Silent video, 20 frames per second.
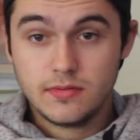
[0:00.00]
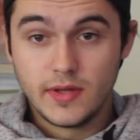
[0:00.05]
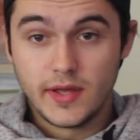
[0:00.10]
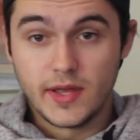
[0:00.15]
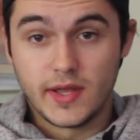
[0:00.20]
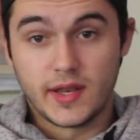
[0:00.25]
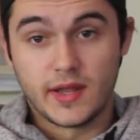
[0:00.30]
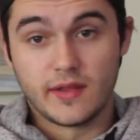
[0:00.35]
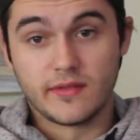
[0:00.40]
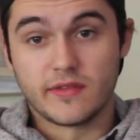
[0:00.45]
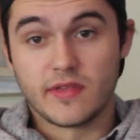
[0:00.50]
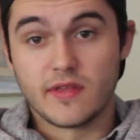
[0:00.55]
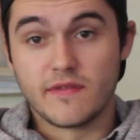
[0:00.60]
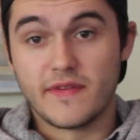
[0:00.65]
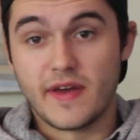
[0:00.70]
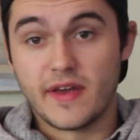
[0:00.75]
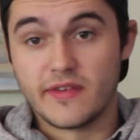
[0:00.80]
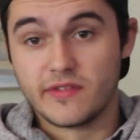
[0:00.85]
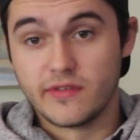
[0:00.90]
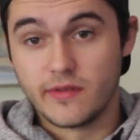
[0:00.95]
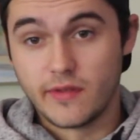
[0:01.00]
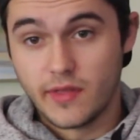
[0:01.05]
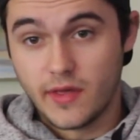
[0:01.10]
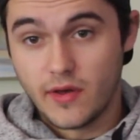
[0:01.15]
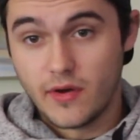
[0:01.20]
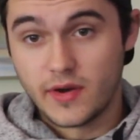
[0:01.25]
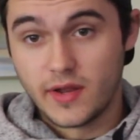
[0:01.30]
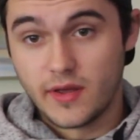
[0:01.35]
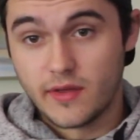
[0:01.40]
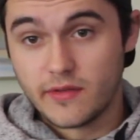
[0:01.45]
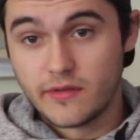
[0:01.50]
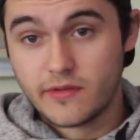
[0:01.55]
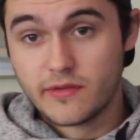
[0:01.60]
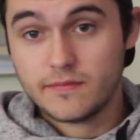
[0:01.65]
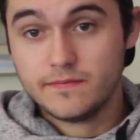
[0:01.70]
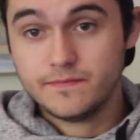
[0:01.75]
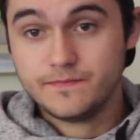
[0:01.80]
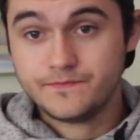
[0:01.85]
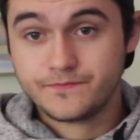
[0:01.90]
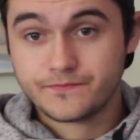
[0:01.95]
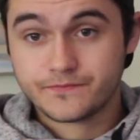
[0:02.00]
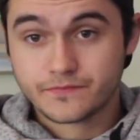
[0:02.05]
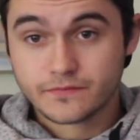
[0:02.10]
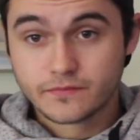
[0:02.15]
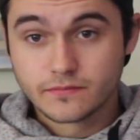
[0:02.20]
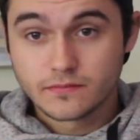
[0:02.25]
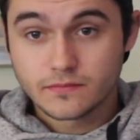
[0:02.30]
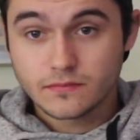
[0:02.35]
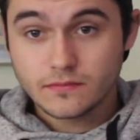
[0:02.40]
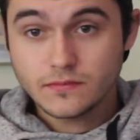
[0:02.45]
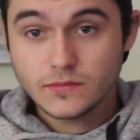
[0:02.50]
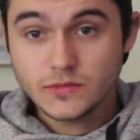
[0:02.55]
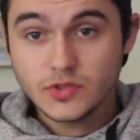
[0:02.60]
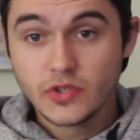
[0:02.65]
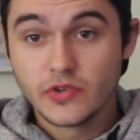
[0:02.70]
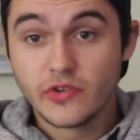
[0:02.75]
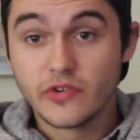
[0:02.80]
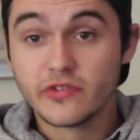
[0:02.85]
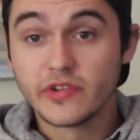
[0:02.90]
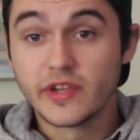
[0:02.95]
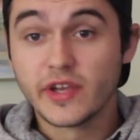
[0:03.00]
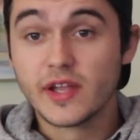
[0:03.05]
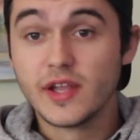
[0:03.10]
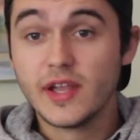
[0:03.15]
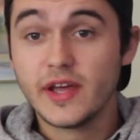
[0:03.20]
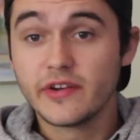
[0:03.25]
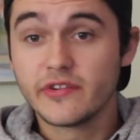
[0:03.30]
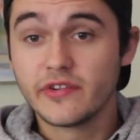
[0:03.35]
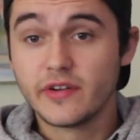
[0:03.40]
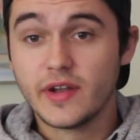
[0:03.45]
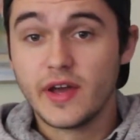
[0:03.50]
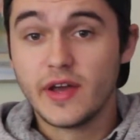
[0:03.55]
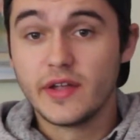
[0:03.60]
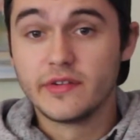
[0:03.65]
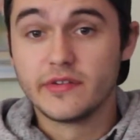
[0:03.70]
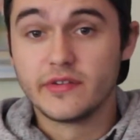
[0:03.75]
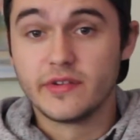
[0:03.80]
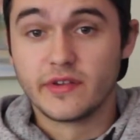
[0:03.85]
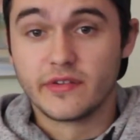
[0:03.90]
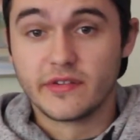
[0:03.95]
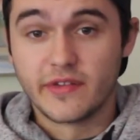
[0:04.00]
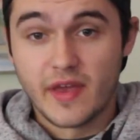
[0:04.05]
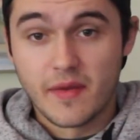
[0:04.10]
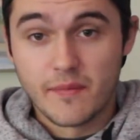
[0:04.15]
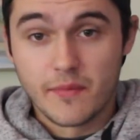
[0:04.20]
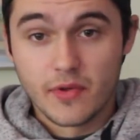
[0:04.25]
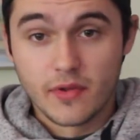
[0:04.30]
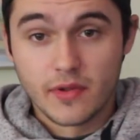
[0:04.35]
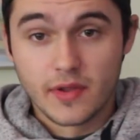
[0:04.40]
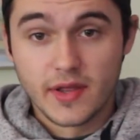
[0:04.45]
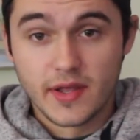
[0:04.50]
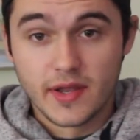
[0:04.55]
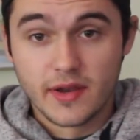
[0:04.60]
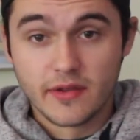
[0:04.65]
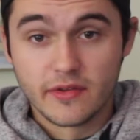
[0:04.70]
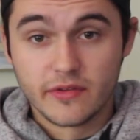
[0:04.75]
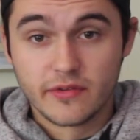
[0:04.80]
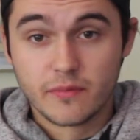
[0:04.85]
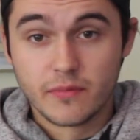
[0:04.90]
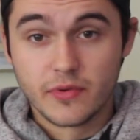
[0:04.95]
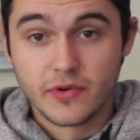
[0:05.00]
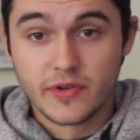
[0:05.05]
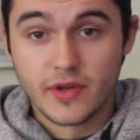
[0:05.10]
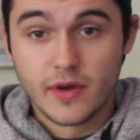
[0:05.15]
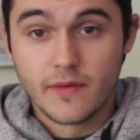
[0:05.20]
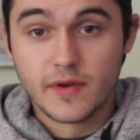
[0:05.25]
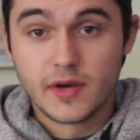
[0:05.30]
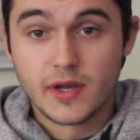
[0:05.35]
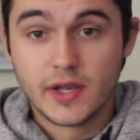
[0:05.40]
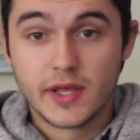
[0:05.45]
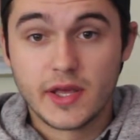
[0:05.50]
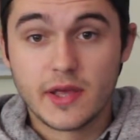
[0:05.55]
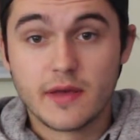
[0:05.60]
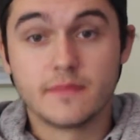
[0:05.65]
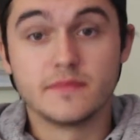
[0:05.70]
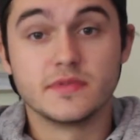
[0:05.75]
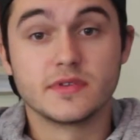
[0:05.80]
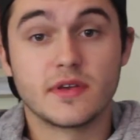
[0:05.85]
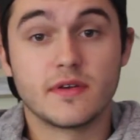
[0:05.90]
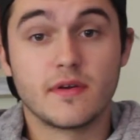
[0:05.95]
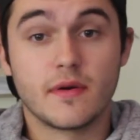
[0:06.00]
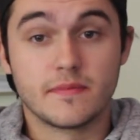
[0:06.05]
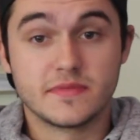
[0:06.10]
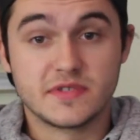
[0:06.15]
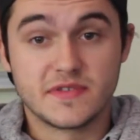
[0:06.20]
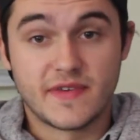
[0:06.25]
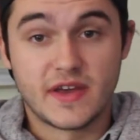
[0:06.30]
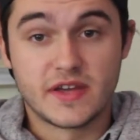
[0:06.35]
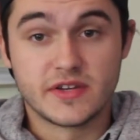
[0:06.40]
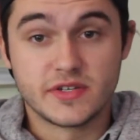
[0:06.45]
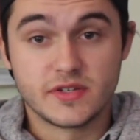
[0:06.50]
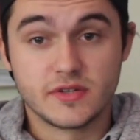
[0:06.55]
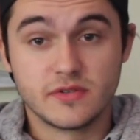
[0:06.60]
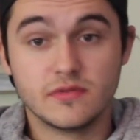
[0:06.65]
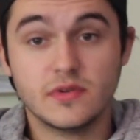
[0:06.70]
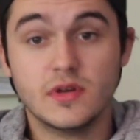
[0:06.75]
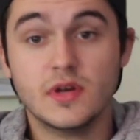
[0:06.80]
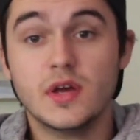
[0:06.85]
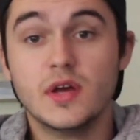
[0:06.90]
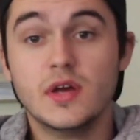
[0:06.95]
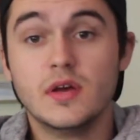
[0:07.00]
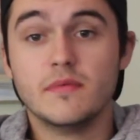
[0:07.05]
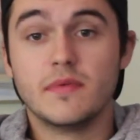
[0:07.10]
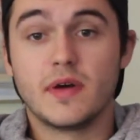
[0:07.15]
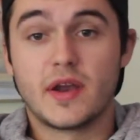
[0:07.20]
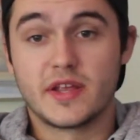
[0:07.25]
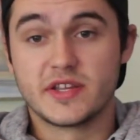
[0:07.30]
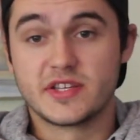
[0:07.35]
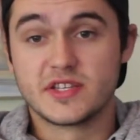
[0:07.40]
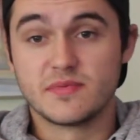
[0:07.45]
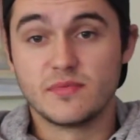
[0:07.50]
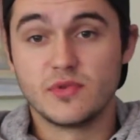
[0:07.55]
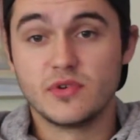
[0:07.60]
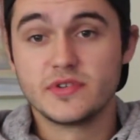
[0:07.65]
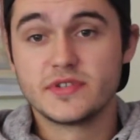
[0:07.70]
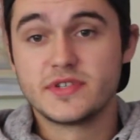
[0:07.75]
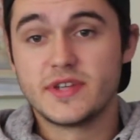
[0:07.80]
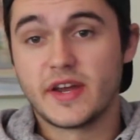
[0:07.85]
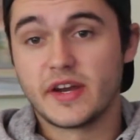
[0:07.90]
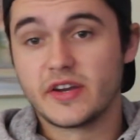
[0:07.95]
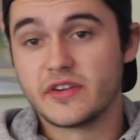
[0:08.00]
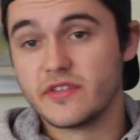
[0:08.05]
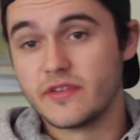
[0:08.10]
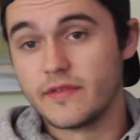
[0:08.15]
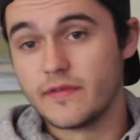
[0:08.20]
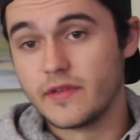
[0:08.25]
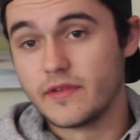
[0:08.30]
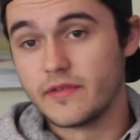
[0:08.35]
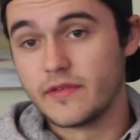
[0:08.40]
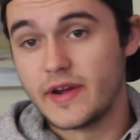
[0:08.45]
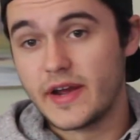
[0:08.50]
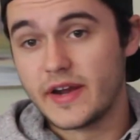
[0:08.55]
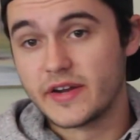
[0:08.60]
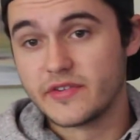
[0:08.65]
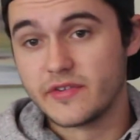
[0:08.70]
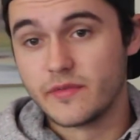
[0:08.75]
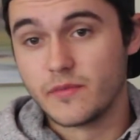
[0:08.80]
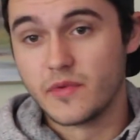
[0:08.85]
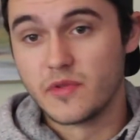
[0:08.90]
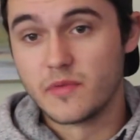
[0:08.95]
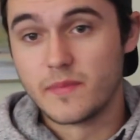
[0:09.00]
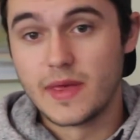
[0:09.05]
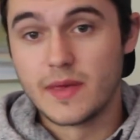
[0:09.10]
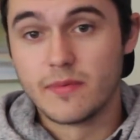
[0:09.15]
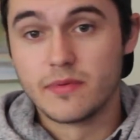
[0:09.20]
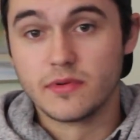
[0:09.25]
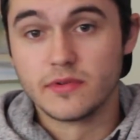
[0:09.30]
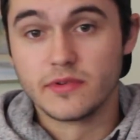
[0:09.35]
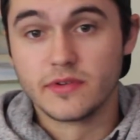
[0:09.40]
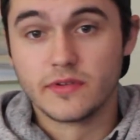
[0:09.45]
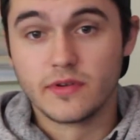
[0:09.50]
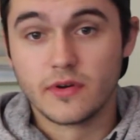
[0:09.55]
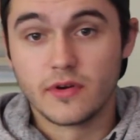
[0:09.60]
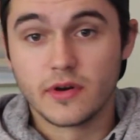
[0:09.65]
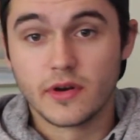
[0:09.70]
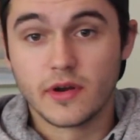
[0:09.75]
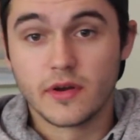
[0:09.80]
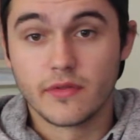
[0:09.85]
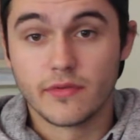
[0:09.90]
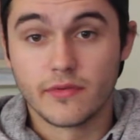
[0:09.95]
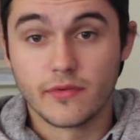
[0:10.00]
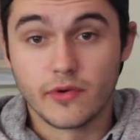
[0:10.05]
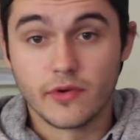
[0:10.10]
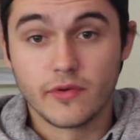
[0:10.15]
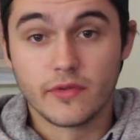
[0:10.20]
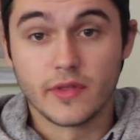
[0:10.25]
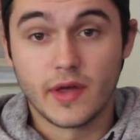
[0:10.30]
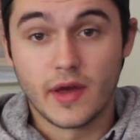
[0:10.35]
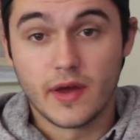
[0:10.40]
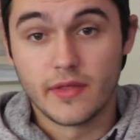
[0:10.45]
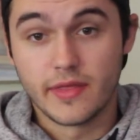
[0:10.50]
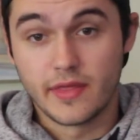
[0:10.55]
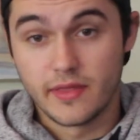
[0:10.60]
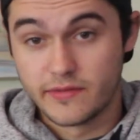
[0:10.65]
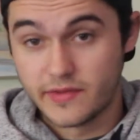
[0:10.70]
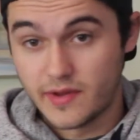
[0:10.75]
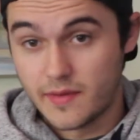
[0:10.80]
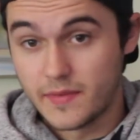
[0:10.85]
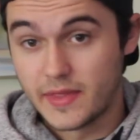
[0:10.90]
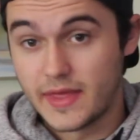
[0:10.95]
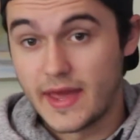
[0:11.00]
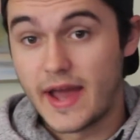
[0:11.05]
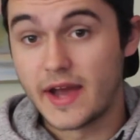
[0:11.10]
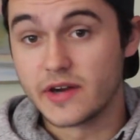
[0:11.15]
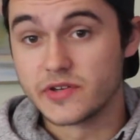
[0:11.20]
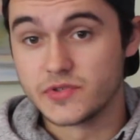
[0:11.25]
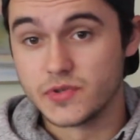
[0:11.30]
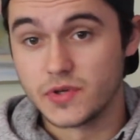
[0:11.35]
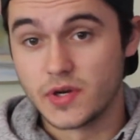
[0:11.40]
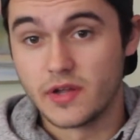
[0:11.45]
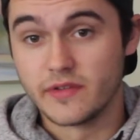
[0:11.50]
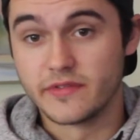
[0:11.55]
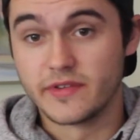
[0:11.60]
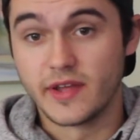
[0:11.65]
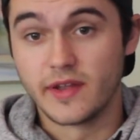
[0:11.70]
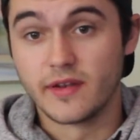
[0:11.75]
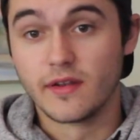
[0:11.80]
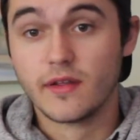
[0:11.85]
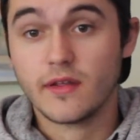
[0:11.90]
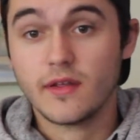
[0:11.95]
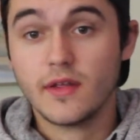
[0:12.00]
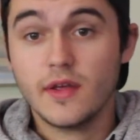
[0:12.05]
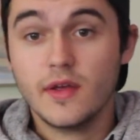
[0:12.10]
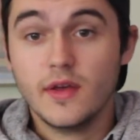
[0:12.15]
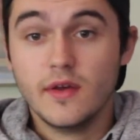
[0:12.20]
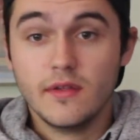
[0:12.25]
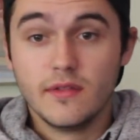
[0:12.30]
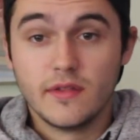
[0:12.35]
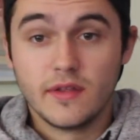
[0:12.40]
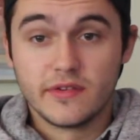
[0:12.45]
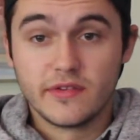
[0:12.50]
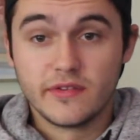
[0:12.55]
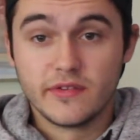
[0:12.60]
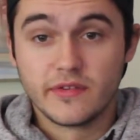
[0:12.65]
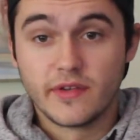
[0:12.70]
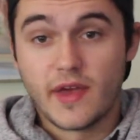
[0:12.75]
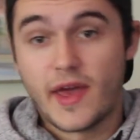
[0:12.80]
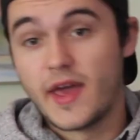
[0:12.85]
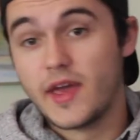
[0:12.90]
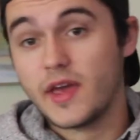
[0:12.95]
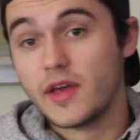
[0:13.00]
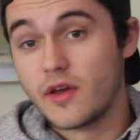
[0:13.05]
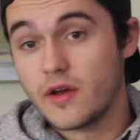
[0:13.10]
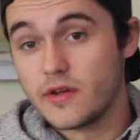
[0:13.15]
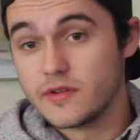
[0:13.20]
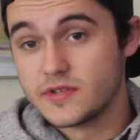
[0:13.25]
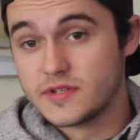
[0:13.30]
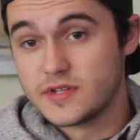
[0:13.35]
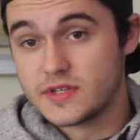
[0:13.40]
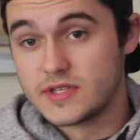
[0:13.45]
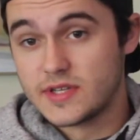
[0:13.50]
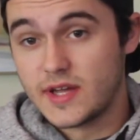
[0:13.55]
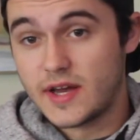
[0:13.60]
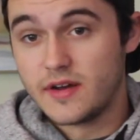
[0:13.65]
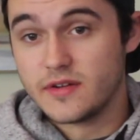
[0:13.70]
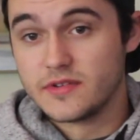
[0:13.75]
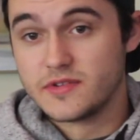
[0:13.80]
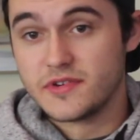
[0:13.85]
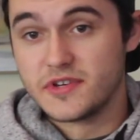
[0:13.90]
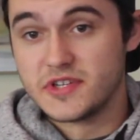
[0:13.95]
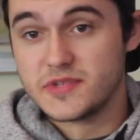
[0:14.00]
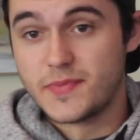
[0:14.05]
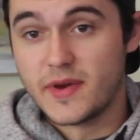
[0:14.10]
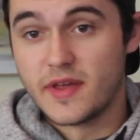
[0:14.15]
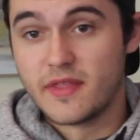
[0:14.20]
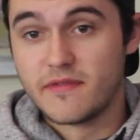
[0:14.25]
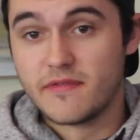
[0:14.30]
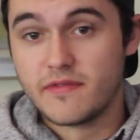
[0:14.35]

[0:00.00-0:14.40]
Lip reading: it into the faces of the audience. Using Election Night as an example, it is predominantly observational, but has small sections of interaction with people to talk through some of the actual content. This is a conscious style choice by the